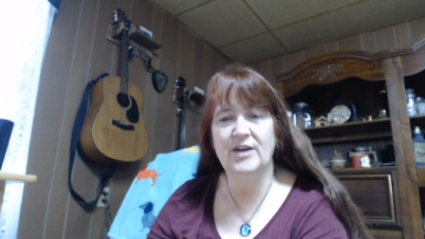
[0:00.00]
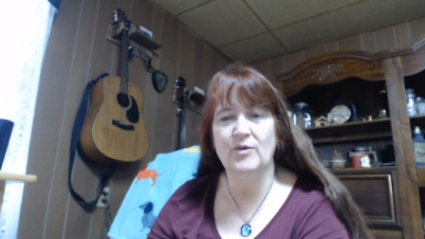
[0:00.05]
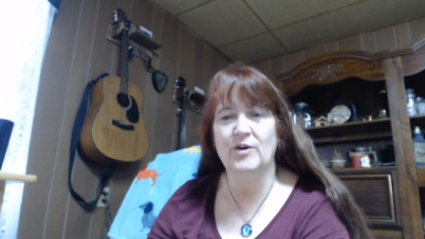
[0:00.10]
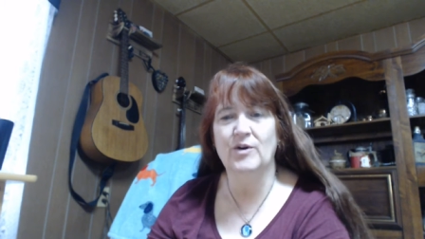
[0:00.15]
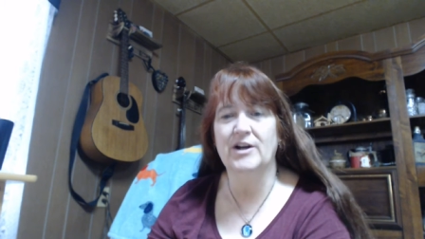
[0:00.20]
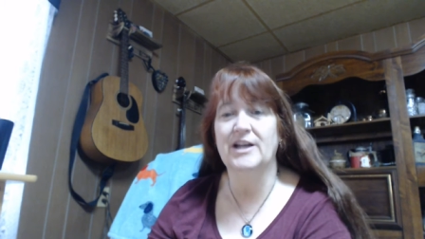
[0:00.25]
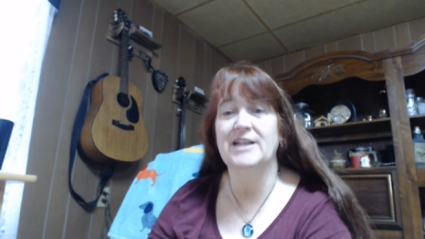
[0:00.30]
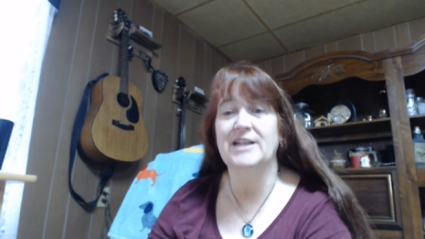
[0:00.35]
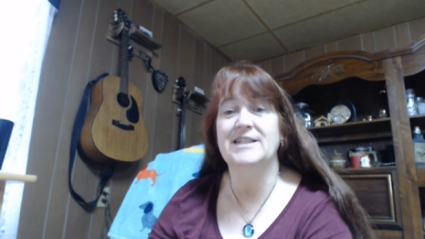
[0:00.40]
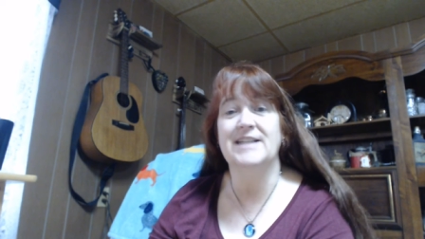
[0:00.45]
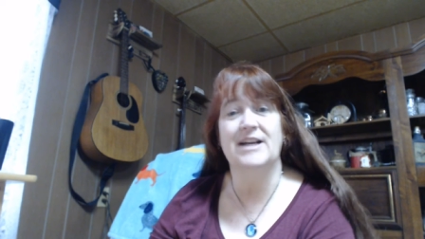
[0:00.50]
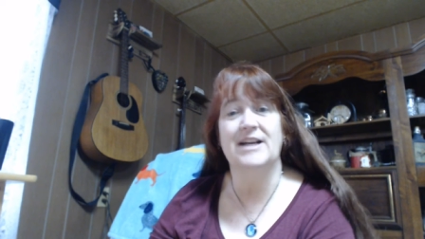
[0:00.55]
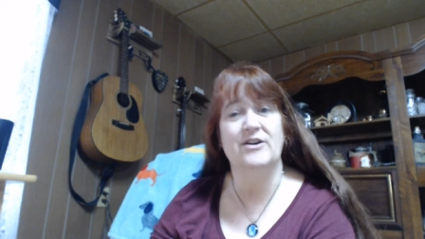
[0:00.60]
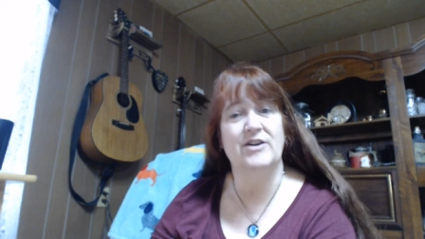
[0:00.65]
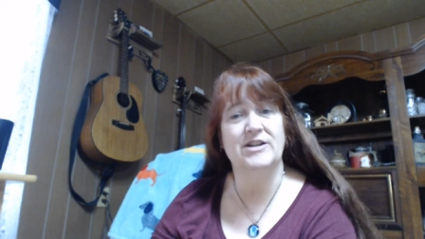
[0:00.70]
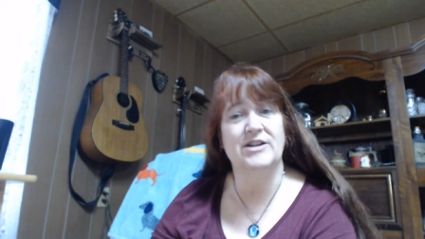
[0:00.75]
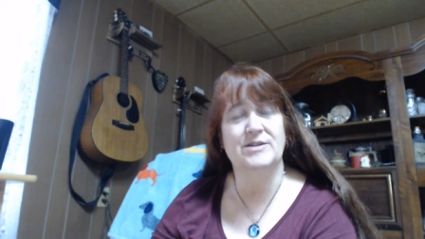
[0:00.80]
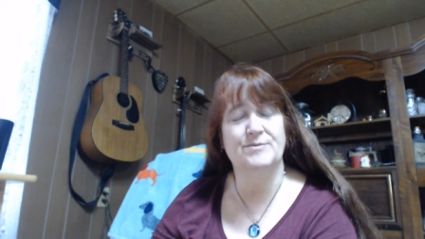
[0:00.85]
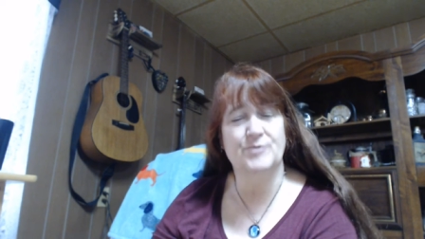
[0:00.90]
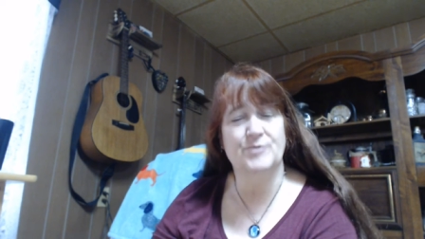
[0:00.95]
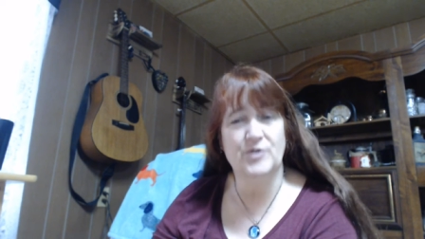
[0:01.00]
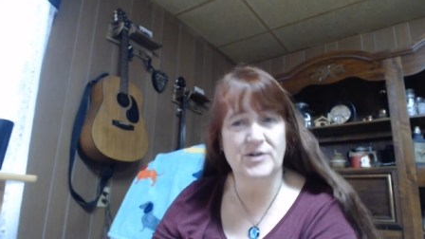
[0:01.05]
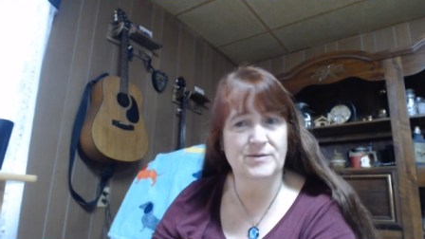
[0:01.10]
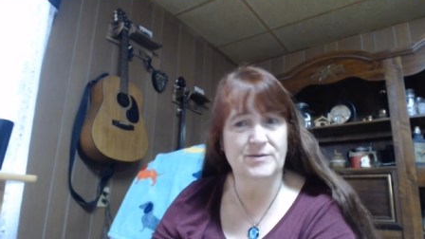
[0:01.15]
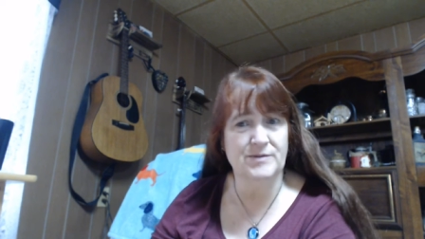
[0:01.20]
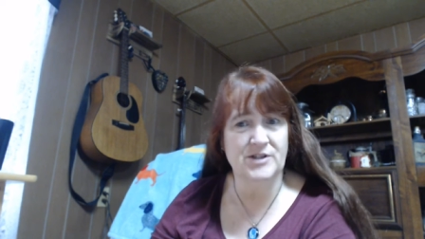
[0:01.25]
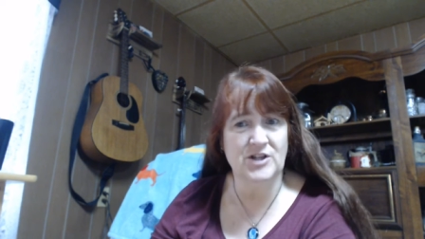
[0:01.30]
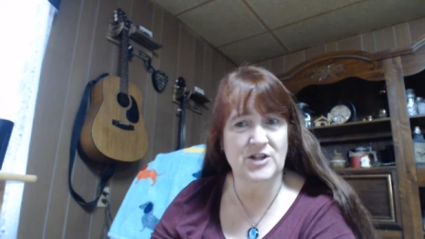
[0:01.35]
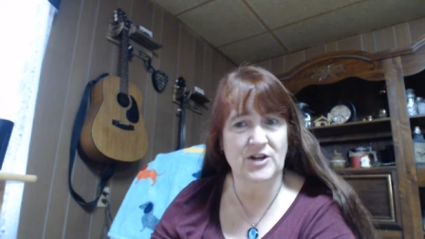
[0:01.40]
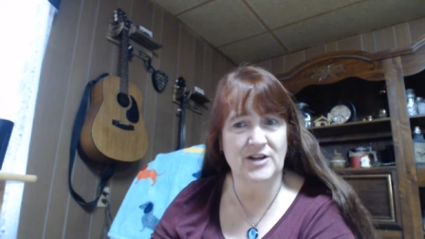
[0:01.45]
We're going to decorate some
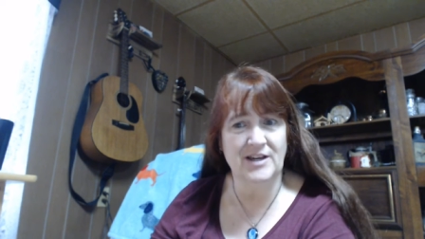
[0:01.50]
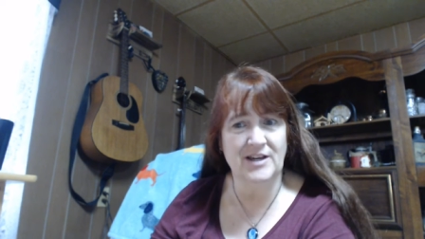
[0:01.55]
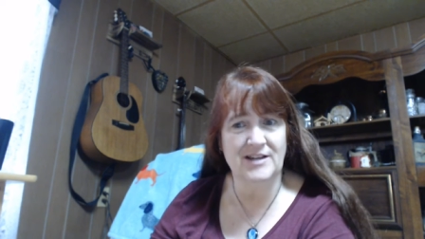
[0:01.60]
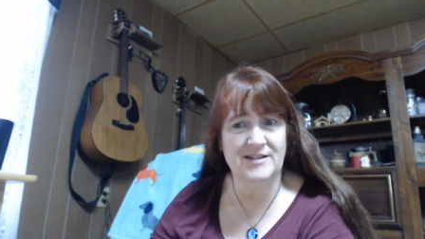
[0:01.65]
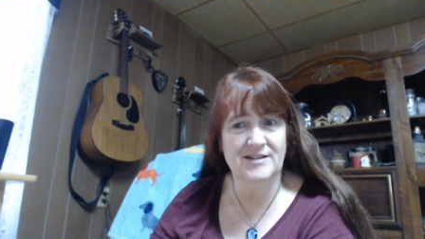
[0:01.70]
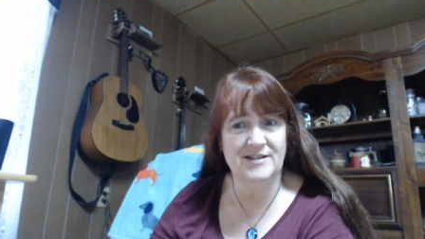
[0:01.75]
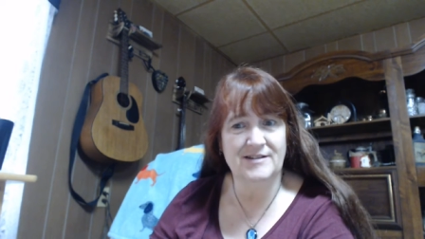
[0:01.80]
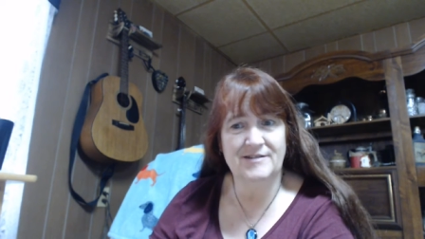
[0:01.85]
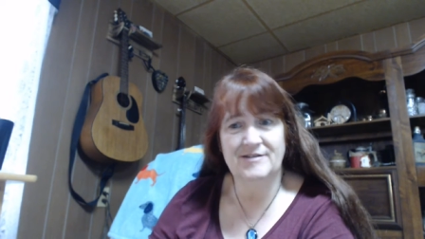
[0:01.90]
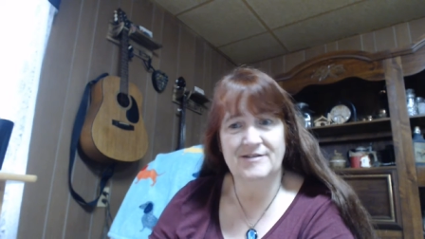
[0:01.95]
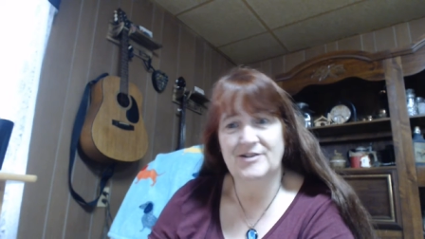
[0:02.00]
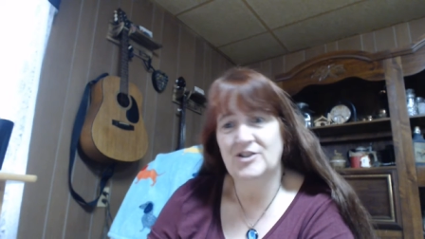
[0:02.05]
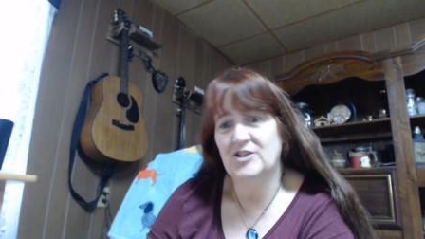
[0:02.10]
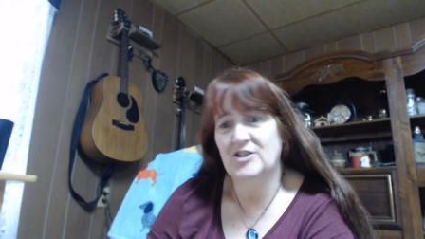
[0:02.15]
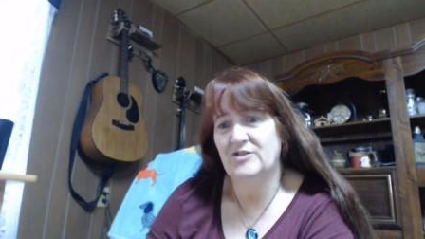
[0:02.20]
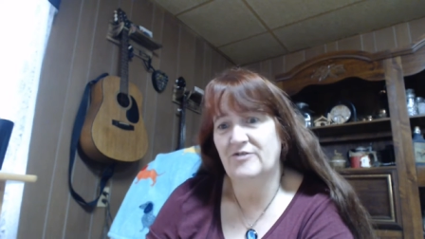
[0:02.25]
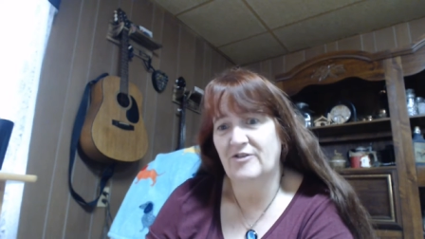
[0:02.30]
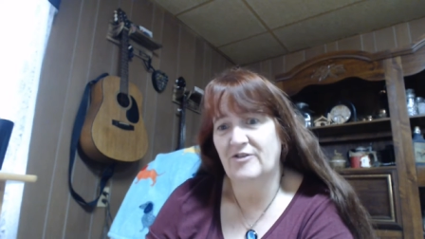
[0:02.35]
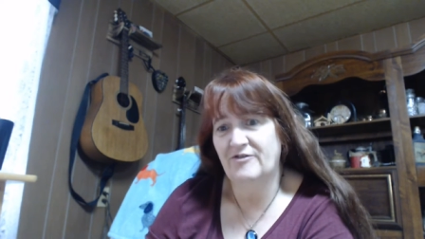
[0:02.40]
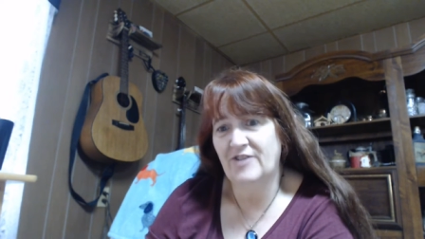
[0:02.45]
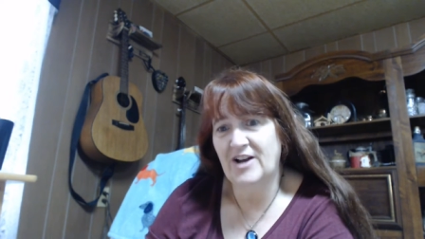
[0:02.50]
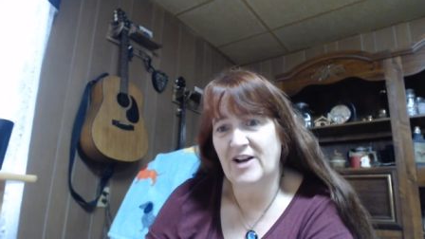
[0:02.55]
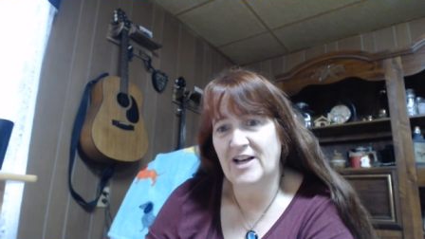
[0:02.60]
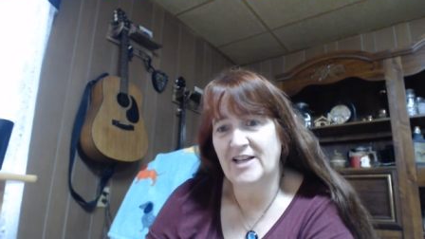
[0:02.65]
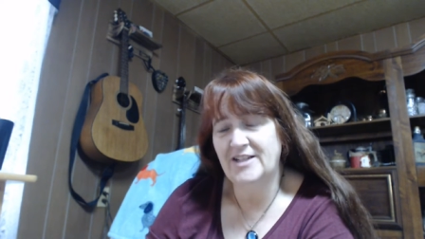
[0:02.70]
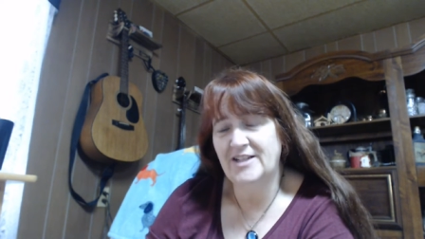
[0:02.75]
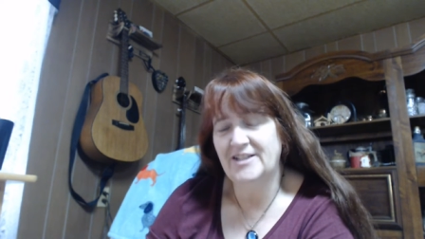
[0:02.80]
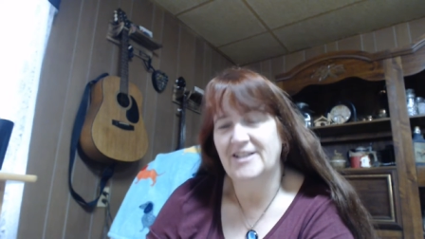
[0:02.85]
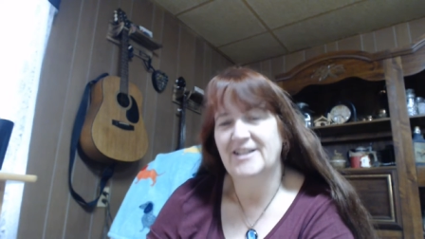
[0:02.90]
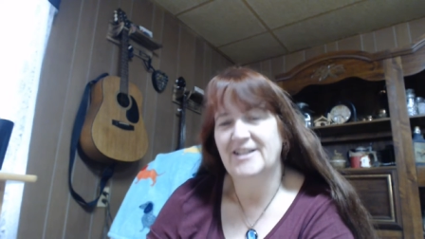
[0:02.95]
Christmas cookies just for
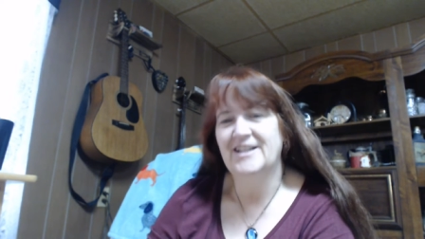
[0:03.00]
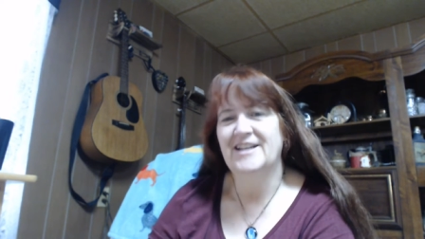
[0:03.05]
fun.